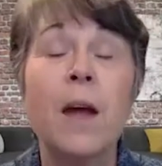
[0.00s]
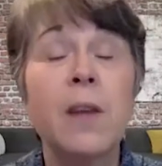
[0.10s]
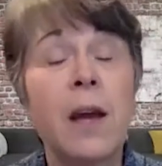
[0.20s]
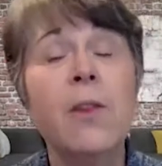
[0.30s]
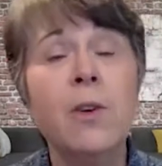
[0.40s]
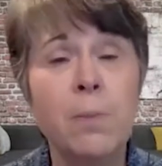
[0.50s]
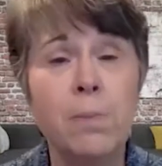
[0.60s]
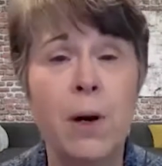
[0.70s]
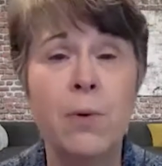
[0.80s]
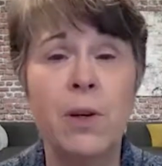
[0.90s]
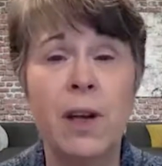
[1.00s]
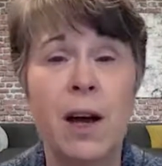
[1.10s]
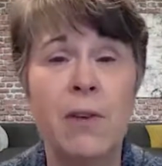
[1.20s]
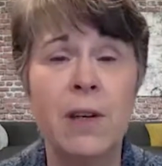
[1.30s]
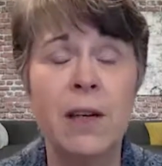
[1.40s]
The other component
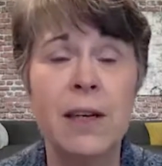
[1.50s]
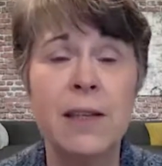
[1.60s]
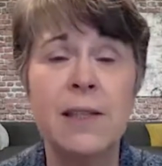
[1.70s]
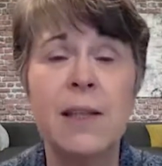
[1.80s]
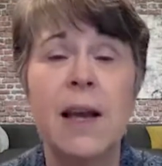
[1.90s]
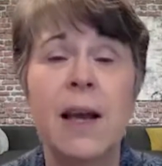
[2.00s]
of it is